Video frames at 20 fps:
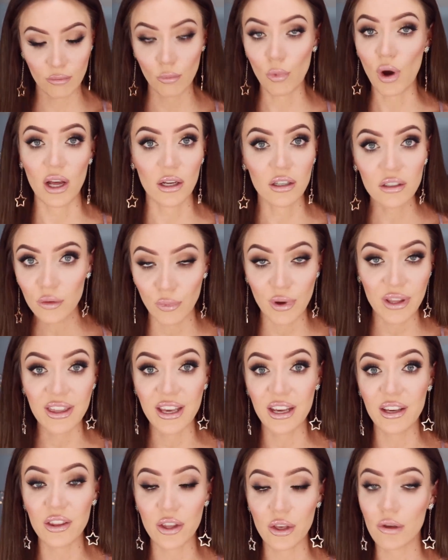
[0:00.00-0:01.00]
one, we
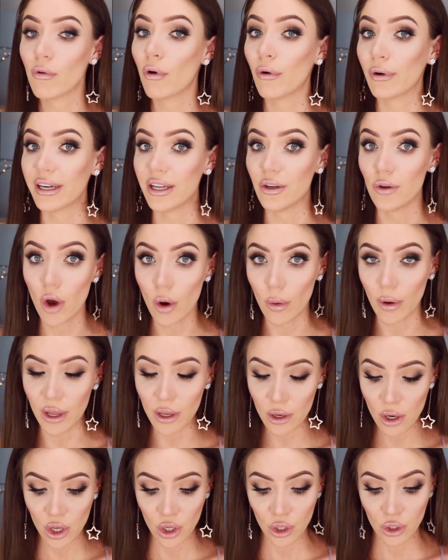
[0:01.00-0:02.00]
think that you already know
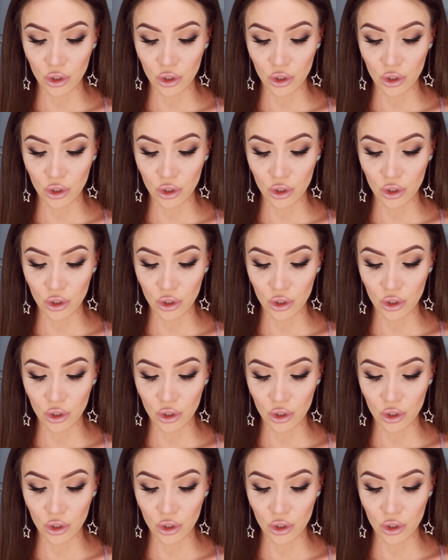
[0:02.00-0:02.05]
it,